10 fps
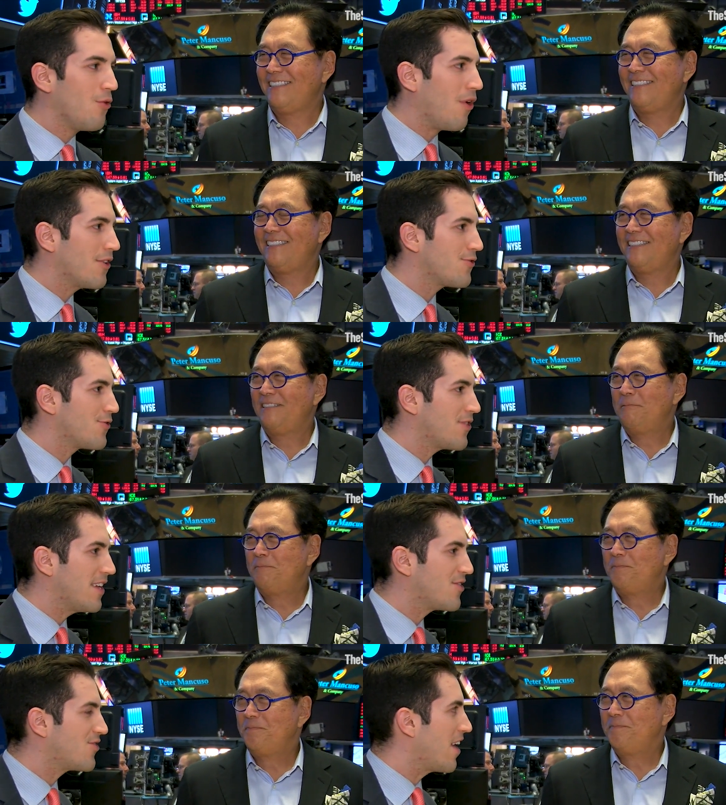Speaker 1: you also
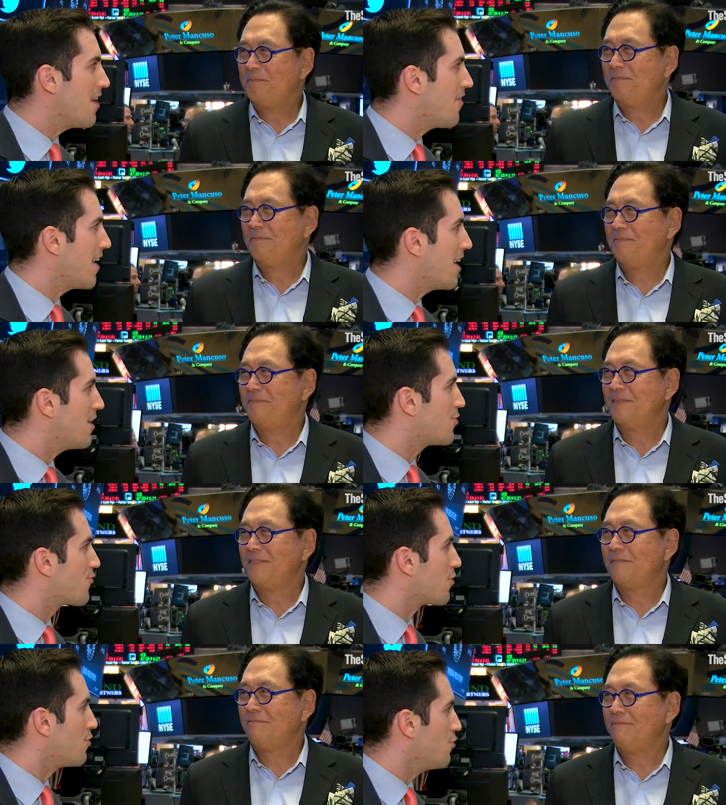say saving is
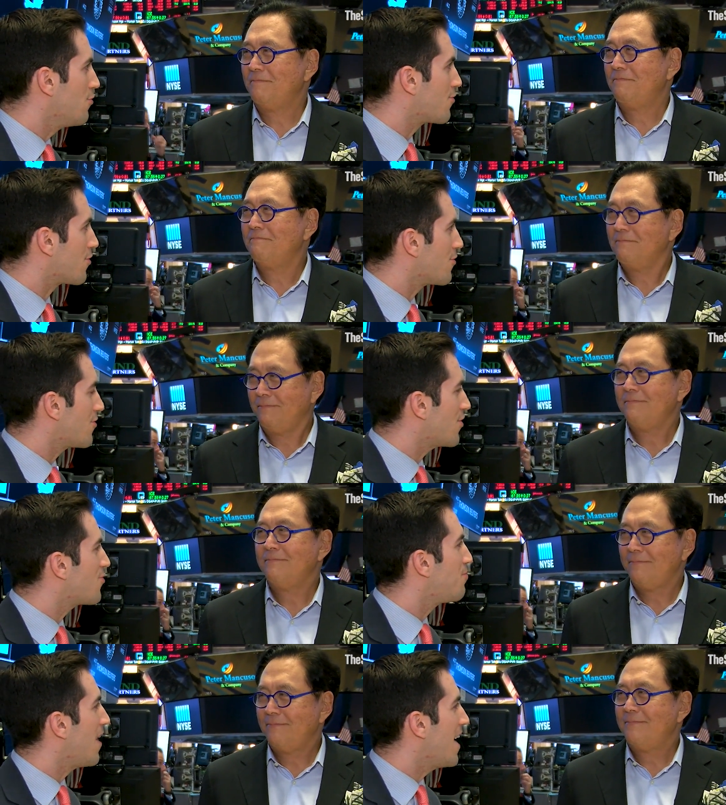for losers.
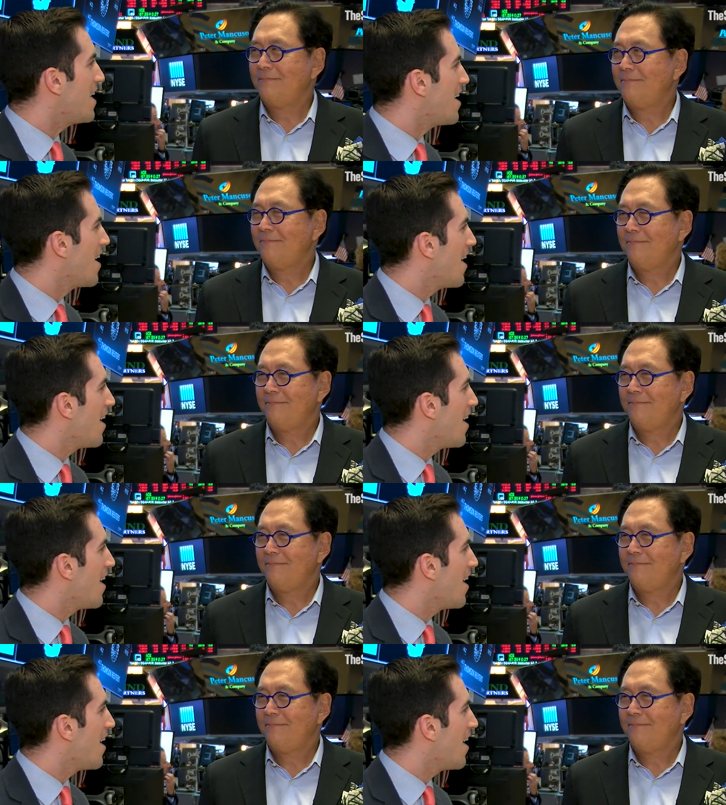Explain